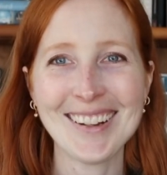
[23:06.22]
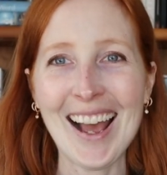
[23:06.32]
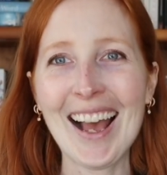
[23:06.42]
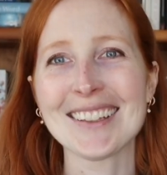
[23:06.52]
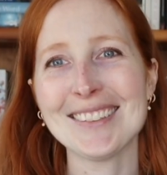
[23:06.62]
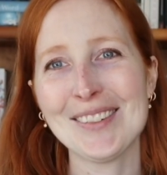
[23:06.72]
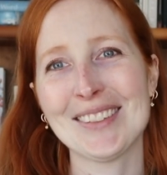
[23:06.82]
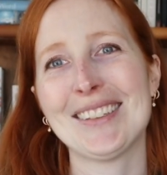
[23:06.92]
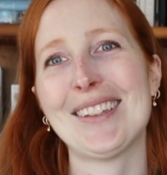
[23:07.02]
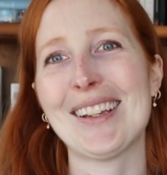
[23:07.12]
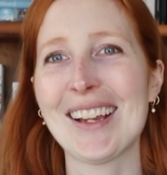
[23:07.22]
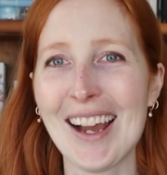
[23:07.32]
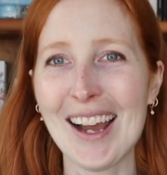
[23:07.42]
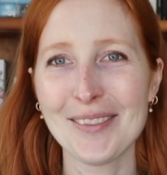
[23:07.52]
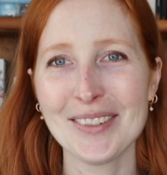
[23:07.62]
As you can see,
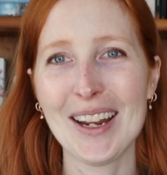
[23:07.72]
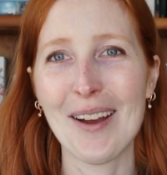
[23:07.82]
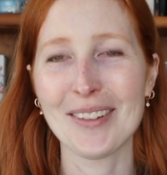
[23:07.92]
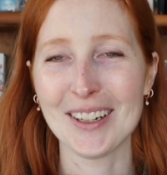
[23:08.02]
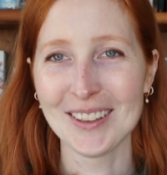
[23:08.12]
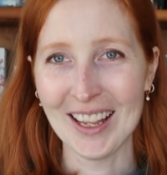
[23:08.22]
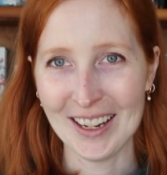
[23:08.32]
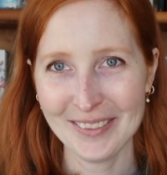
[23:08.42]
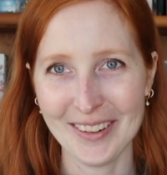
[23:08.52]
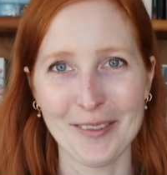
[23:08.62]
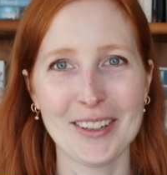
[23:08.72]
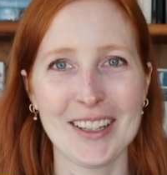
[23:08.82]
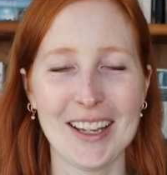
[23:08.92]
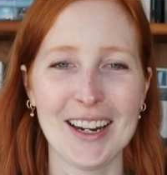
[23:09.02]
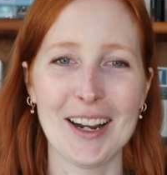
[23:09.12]
I've been having a lot of fun with it.